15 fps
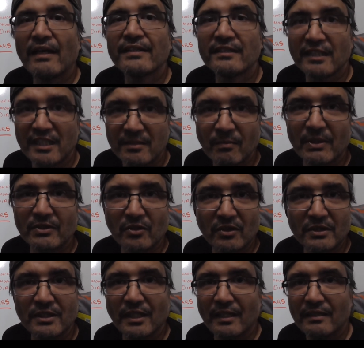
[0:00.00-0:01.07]
I changed my
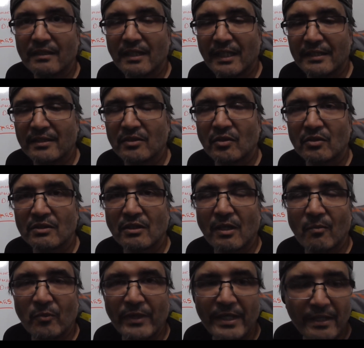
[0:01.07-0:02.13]
doctor, and the doctor
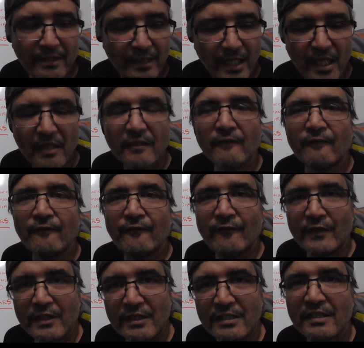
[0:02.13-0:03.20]
I'm with, the
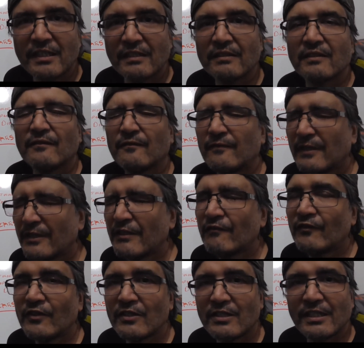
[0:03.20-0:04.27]
first thing, the very
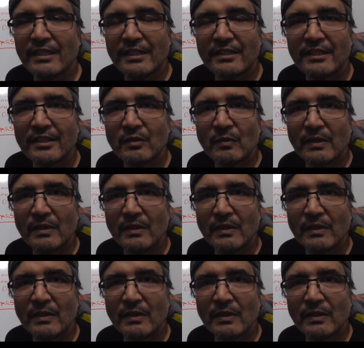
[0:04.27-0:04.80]
first thing he did